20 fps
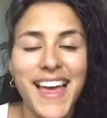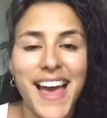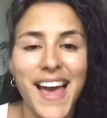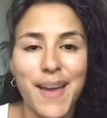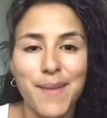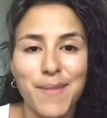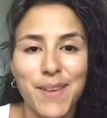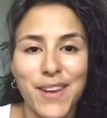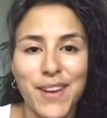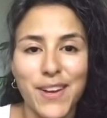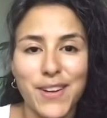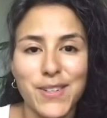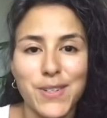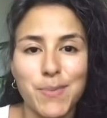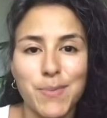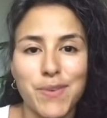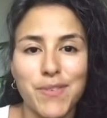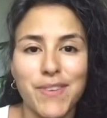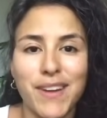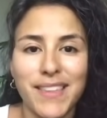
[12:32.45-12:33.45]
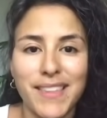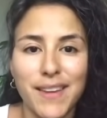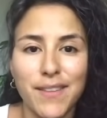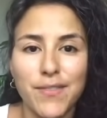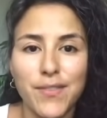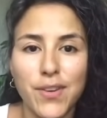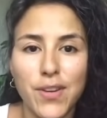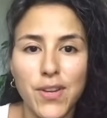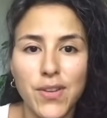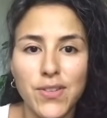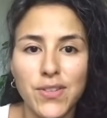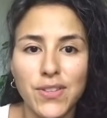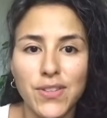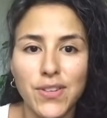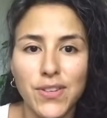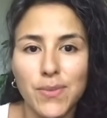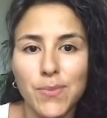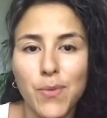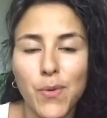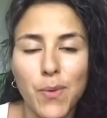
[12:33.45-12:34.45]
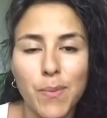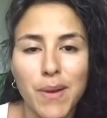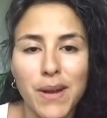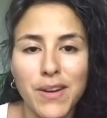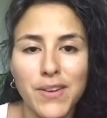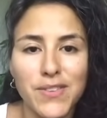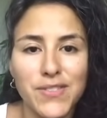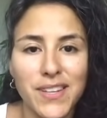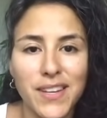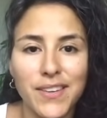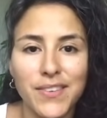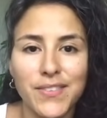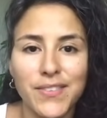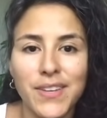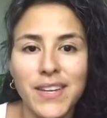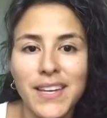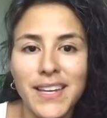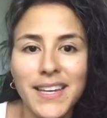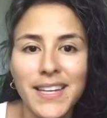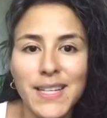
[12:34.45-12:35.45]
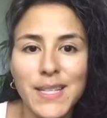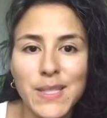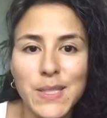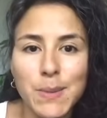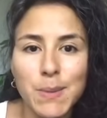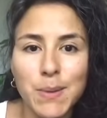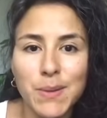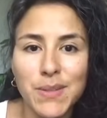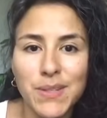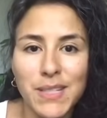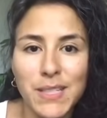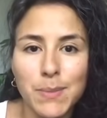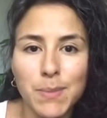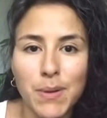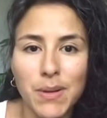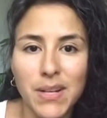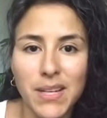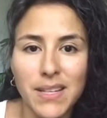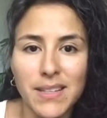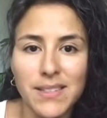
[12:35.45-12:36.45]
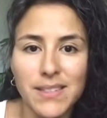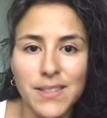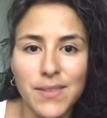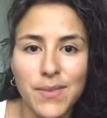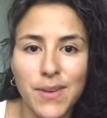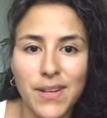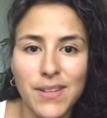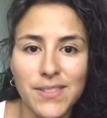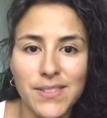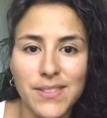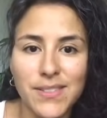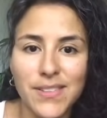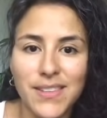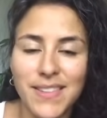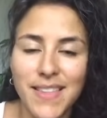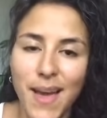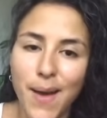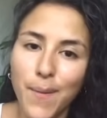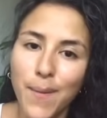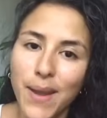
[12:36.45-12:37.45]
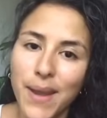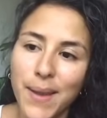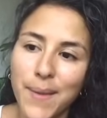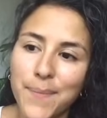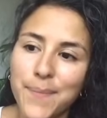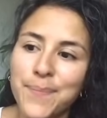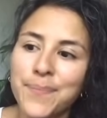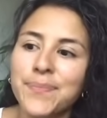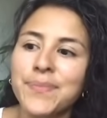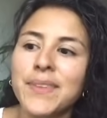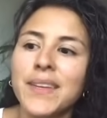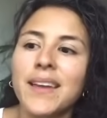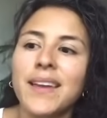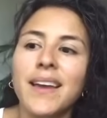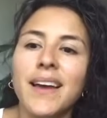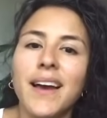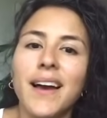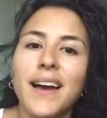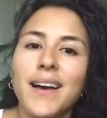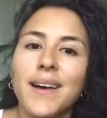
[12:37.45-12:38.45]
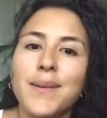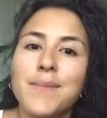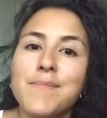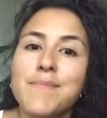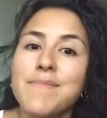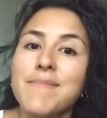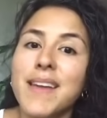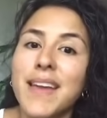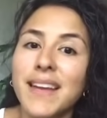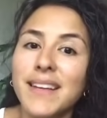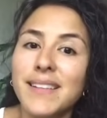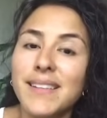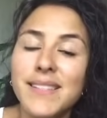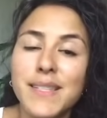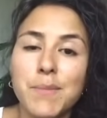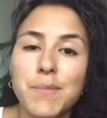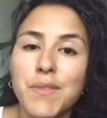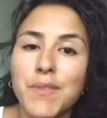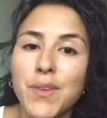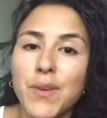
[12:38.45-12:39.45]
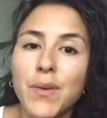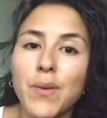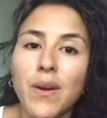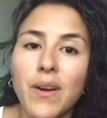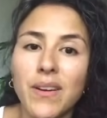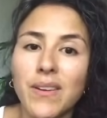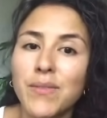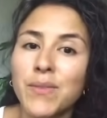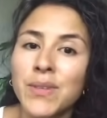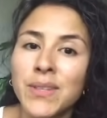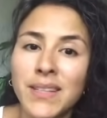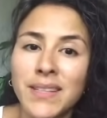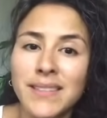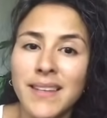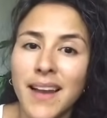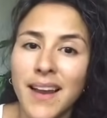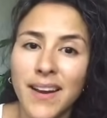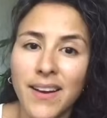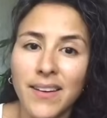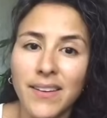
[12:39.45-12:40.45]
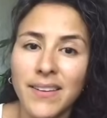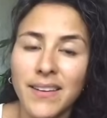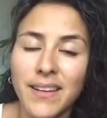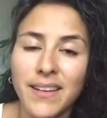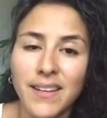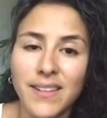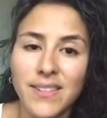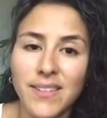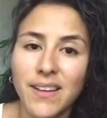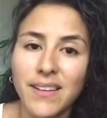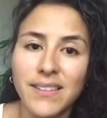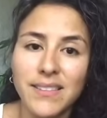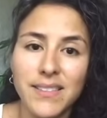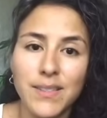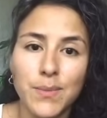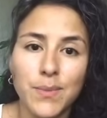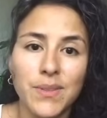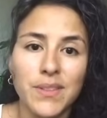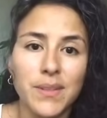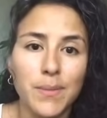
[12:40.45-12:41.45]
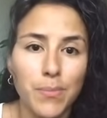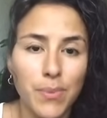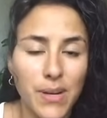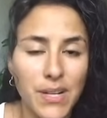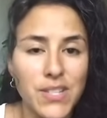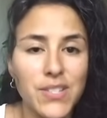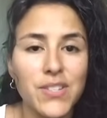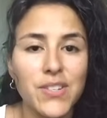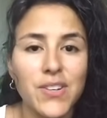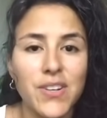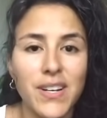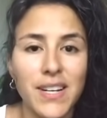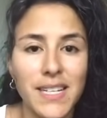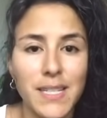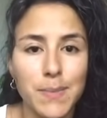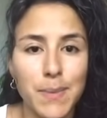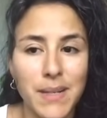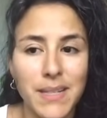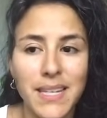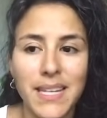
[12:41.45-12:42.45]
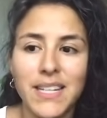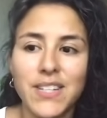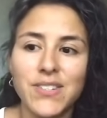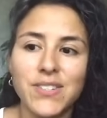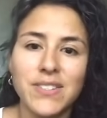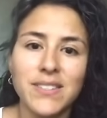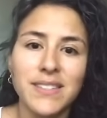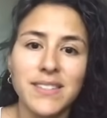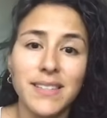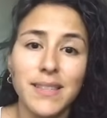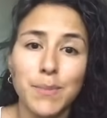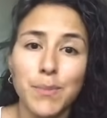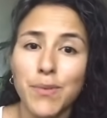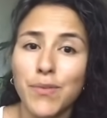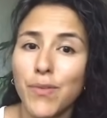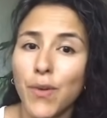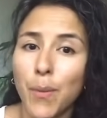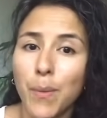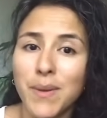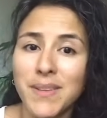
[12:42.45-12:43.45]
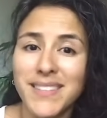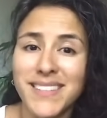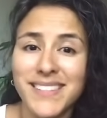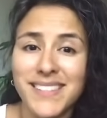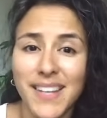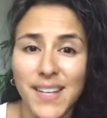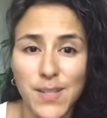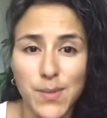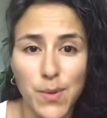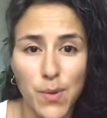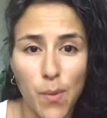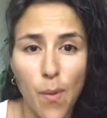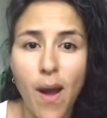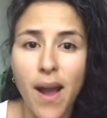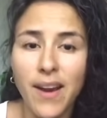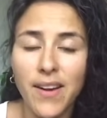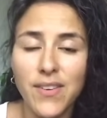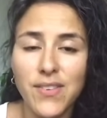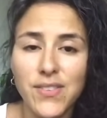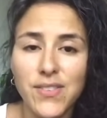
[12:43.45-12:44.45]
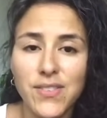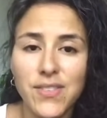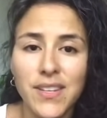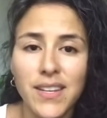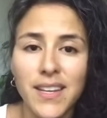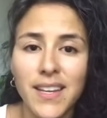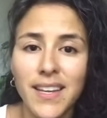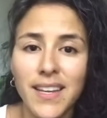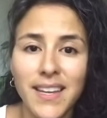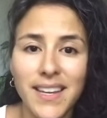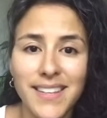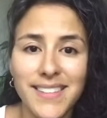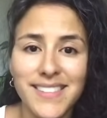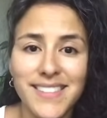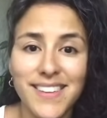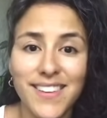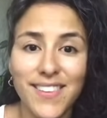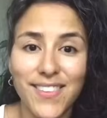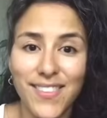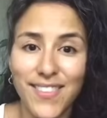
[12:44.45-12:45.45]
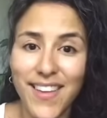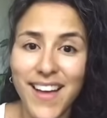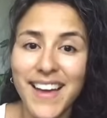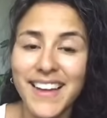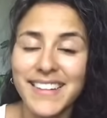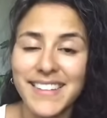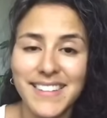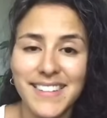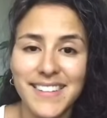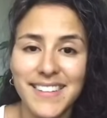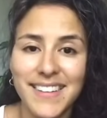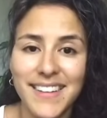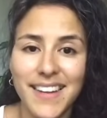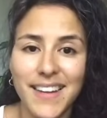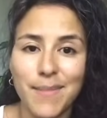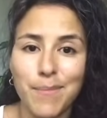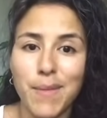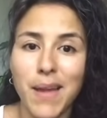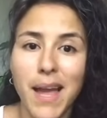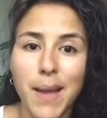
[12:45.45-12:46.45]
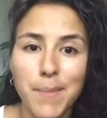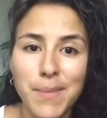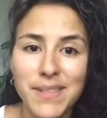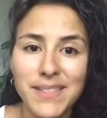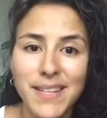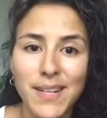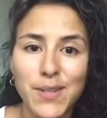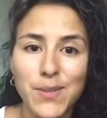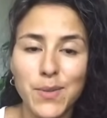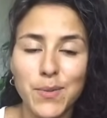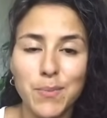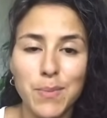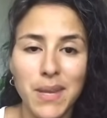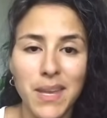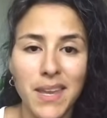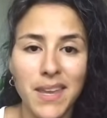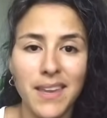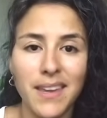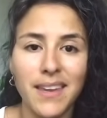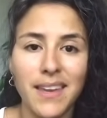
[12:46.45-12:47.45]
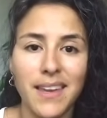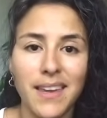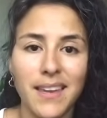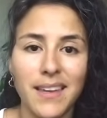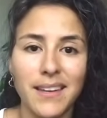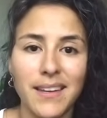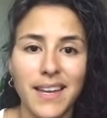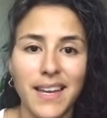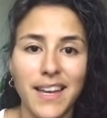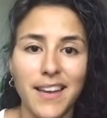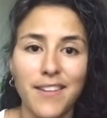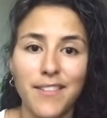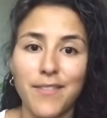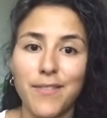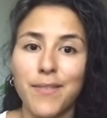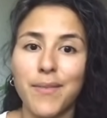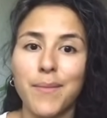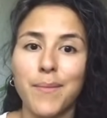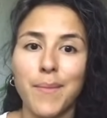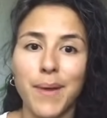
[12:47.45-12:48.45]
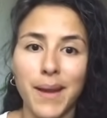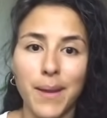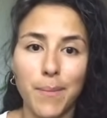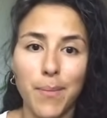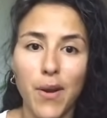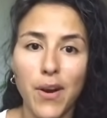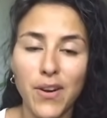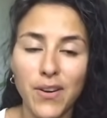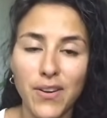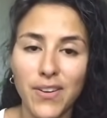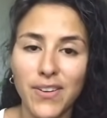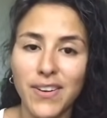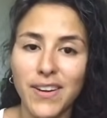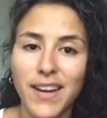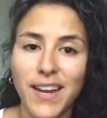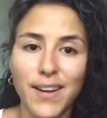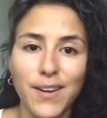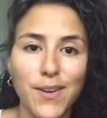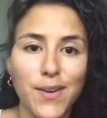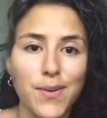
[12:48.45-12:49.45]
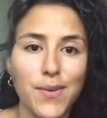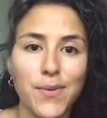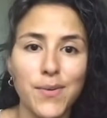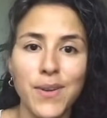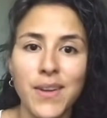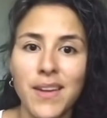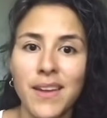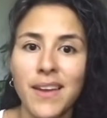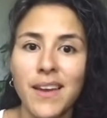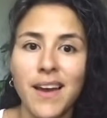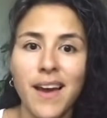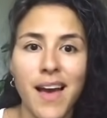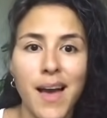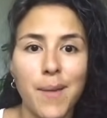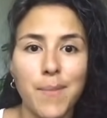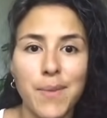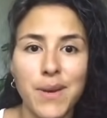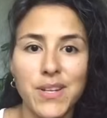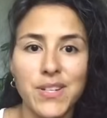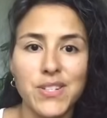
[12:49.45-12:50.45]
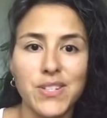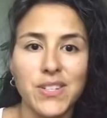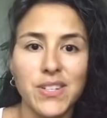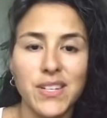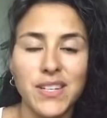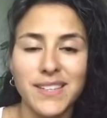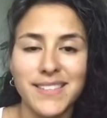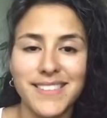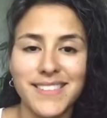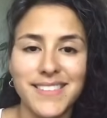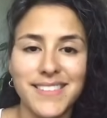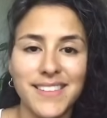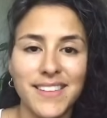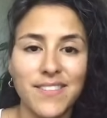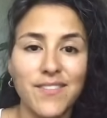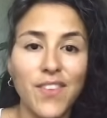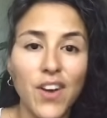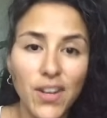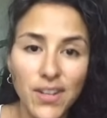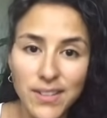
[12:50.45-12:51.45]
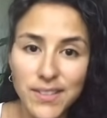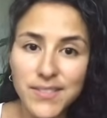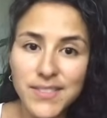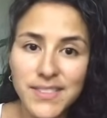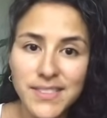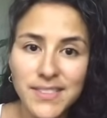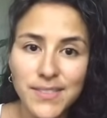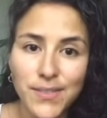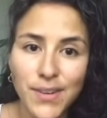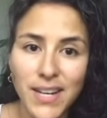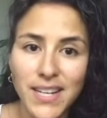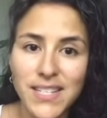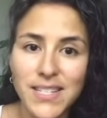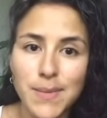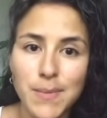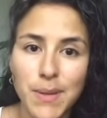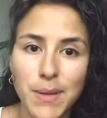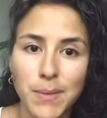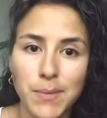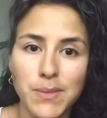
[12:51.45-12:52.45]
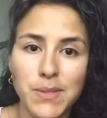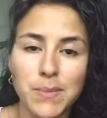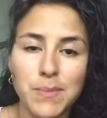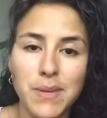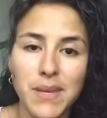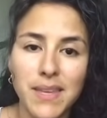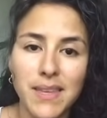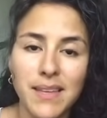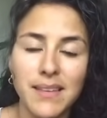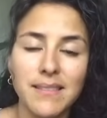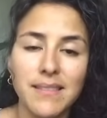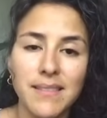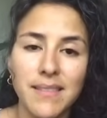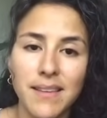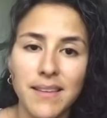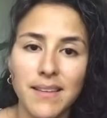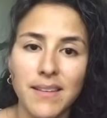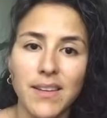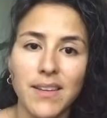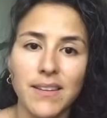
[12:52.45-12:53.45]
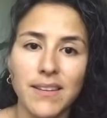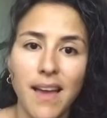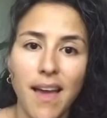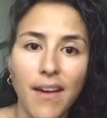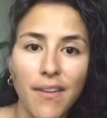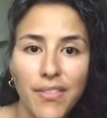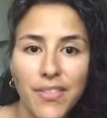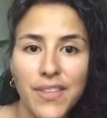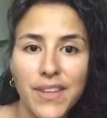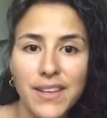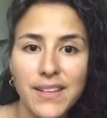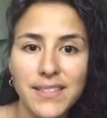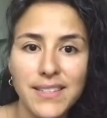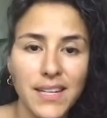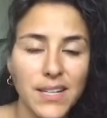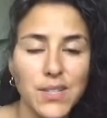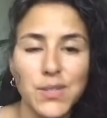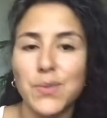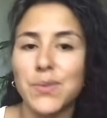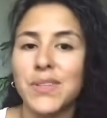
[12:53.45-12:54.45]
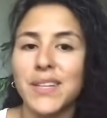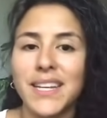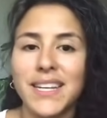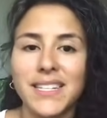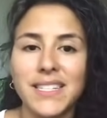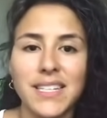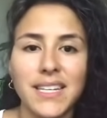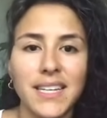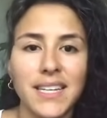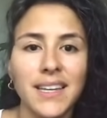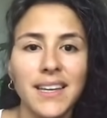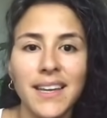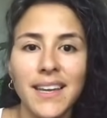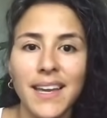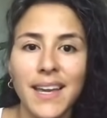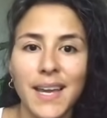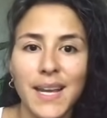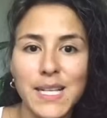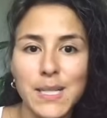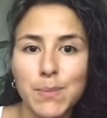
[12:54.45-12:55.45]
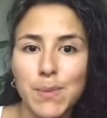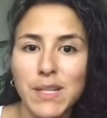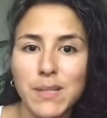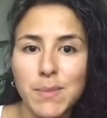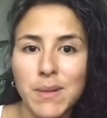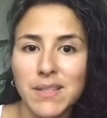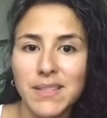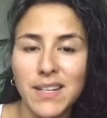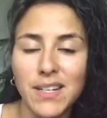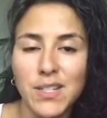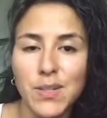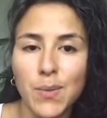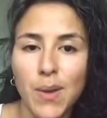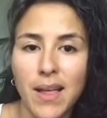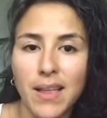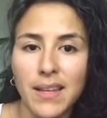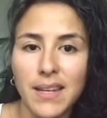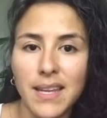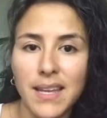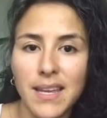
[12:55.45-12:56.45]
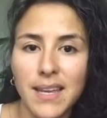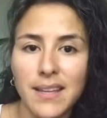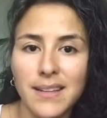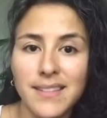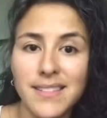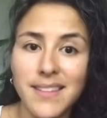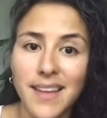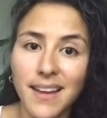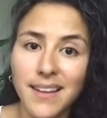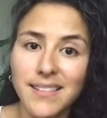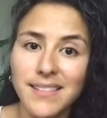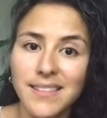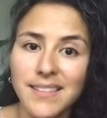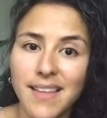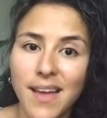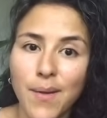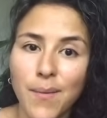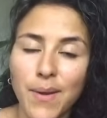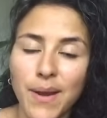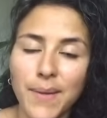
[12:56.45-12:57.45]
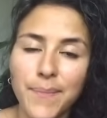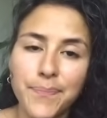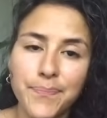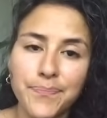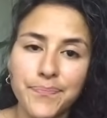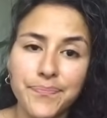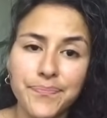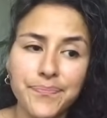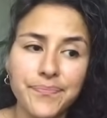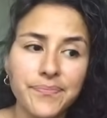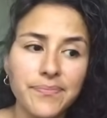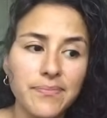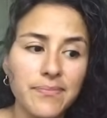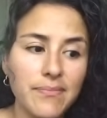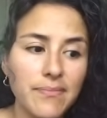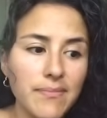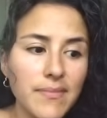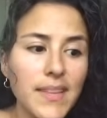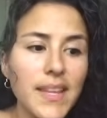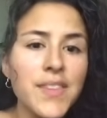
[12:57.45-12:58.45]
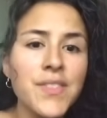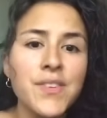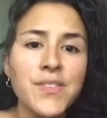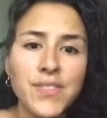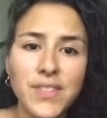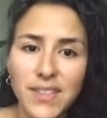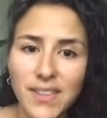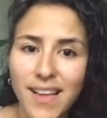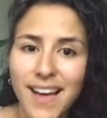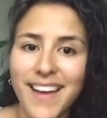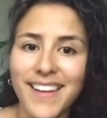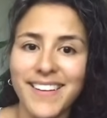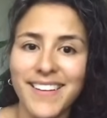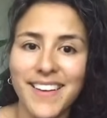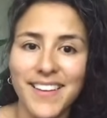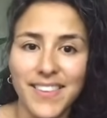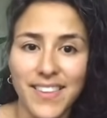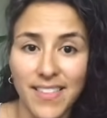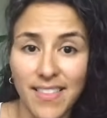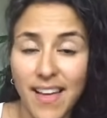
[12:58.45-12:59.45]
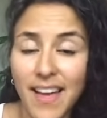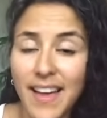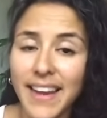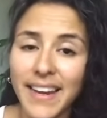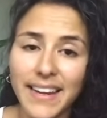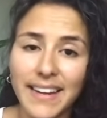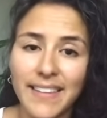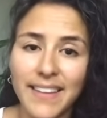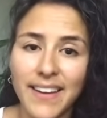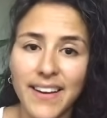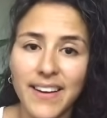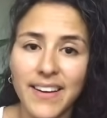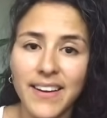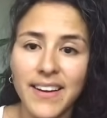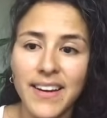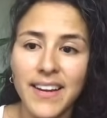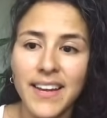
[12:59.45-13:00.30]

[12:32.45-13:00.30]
I'm here to provide that for you to learn more about yourself, to be able to experience arousal in that way. Um, and some of you are really tired and exhausted with the pressure and expectations and the performance that sex requires. It's a lot. I'm, I'm a sexual being and I have my partner and I know how much it involves, right, to be able to be healthy sexually and to express my sexuality and sex in that way. And there's a lot on the line there.